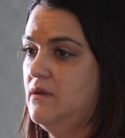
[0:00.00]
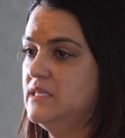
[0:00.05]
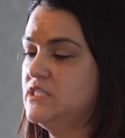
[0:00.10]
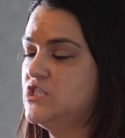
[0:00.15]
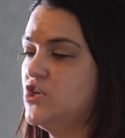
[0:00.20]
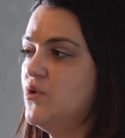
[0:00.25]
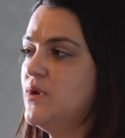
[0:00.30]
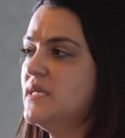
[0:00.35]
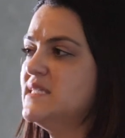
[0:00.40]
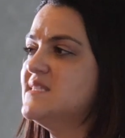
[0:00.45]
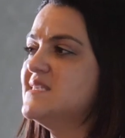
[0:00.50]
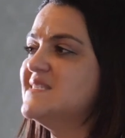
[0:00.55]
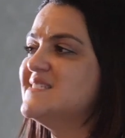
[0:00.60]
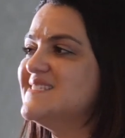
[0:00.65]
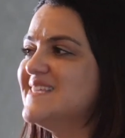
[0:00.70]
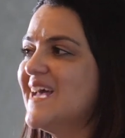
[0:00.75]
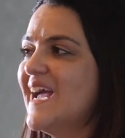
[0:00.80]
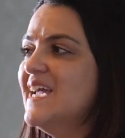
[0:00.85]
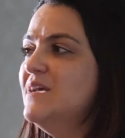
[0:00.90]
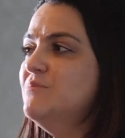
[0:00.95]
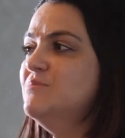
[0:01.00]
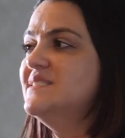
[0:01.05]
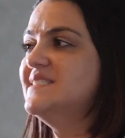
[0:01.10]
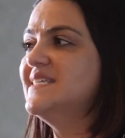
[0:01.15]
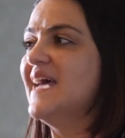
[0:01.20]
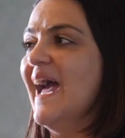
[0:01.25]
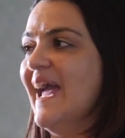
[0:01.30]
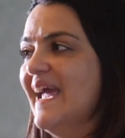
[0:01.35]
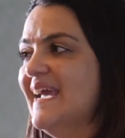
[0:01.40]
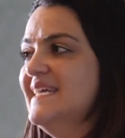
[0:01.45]
So it's the same
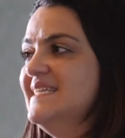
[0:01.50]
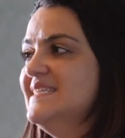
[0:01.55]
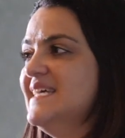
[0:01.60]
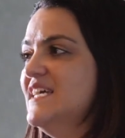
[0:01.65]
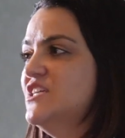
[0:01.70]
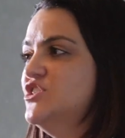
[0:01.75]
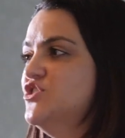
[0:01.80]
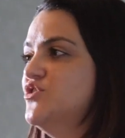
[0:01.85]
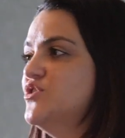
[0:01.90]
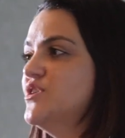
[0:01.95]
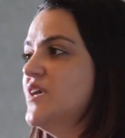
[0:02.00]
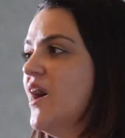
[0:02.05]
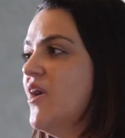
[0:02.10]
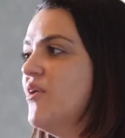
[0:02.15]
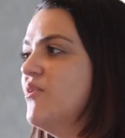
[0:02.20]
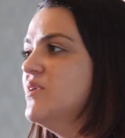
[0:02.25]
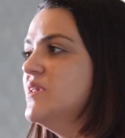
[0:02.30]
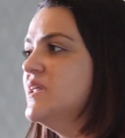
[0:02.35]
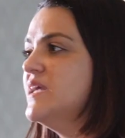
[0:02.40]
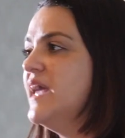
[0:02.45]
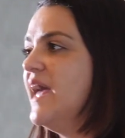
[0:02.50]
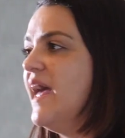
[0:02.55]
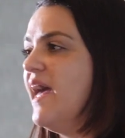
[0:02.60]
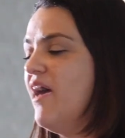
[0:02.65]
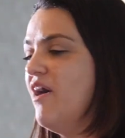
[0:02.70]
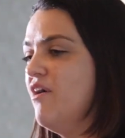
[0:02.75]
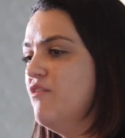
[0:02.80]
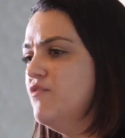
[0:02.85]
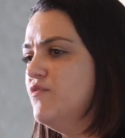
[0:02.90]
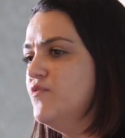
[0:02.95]
date as you currently
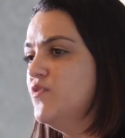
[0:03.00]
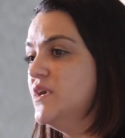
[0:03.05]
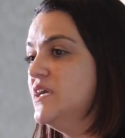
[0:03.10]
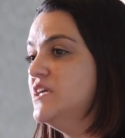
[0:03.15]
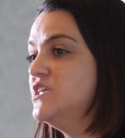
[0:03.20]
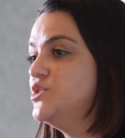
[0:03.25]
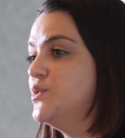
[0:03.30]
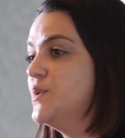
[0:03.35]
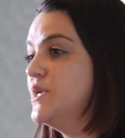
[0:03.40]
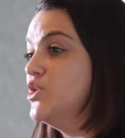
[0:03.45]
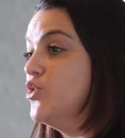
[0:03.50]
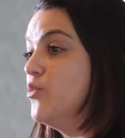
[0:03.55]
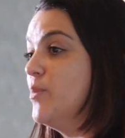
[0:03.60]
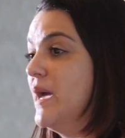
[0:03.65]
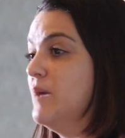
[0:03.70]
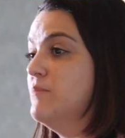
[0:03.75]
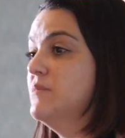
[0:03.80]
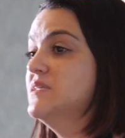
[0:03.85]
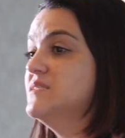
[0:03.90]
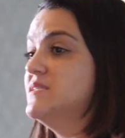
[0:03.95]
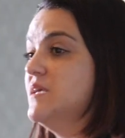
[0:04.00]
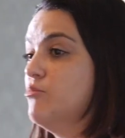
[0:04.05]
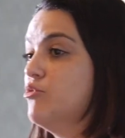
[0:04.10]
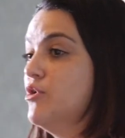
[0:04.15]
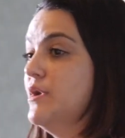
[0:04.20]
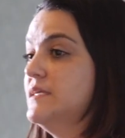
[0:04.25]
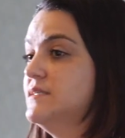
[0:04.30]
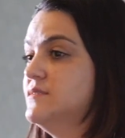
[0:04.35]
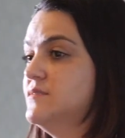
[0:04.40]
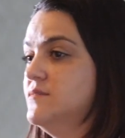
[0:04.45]
have for issuing your payment
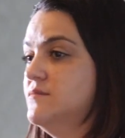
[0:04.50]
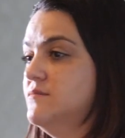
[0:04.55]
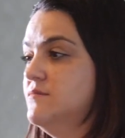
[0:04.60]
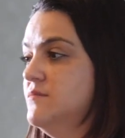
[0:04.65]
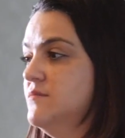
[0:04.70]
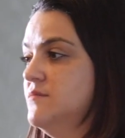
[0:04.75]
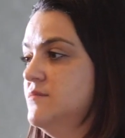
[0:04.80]
summaries.